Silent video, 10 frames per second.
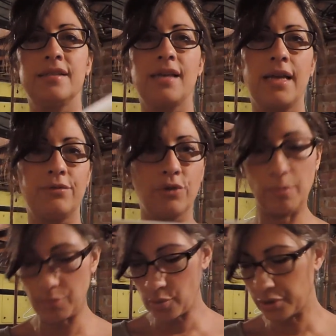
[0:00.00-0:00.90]
design for
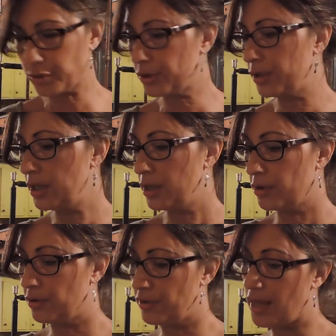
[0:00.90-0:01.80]
a border
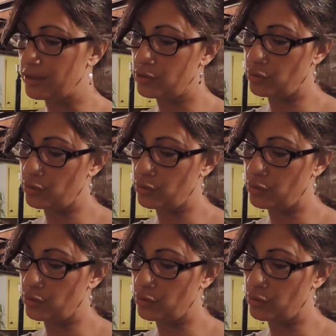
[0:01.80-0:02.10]
or that